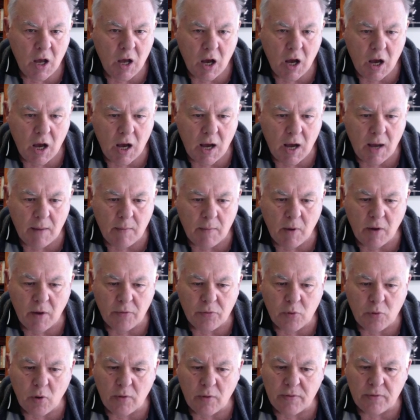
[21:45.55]
I
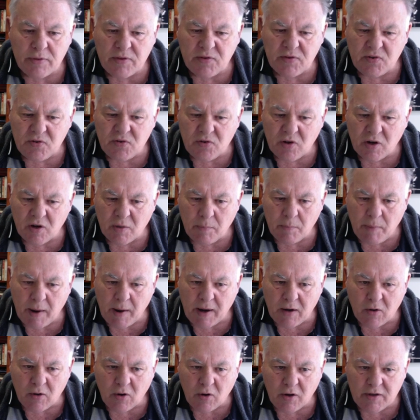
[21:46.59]
thought this is not a
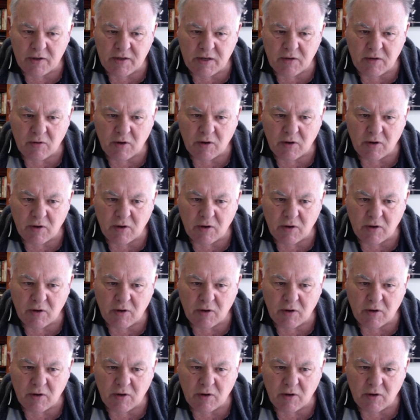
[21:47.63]
bad idea.